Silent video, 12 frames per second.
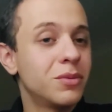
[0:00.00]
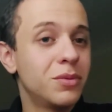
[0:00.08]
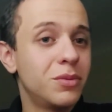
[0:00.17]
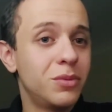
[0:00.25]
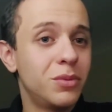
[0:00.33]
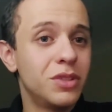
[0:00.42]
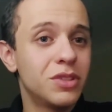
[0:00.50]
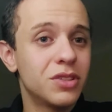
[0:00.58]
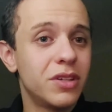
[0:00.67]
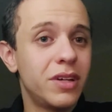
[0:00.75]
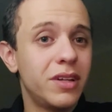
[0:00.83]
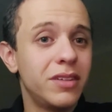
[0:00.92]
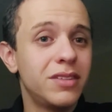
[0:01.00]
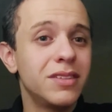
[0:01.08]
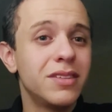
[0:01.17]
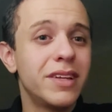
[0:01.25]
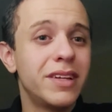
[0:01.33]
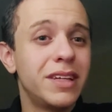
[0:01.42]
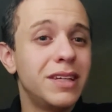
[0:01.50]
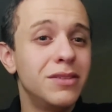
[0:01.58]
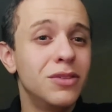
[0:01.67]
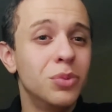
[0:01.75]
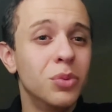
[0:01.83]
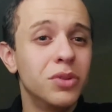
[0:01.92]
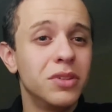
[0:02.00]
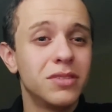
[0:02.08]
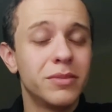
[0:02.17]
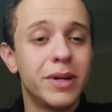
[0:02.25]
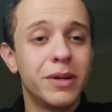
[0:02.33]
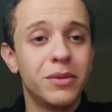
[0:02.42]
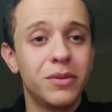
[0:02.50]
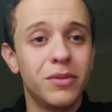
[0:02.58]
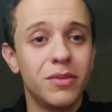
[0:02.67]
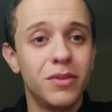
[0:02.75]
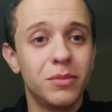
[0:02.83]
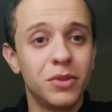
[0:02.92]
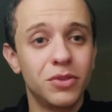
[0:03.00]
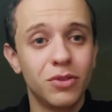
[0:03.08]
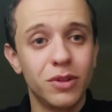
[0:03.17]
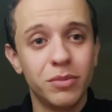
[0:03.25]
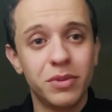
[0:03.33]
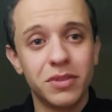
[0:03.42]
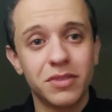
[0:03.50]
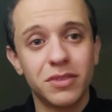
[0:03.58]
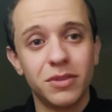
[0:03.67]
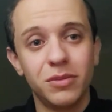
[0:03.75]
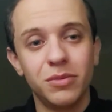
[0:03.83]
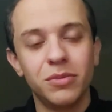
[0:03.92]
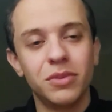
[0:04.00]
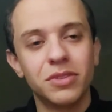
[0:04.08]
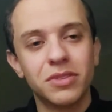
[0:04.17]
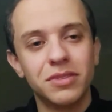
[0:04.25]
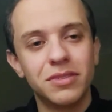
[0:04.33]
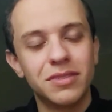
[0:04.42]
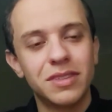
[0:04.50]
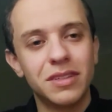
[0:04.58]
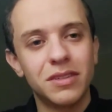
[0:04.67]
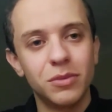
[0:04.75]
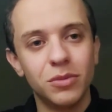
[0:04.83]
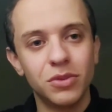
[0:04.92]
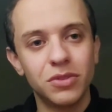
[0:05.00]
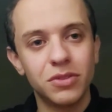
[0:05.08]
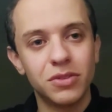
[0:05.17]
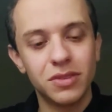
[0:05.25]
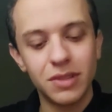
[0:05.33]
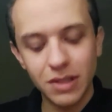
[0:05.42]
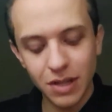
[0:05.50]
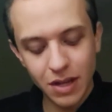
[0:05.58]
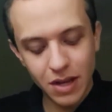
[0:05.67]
wish I did get heated warnings about the module I picked, and I wish I'd taken them more seriously.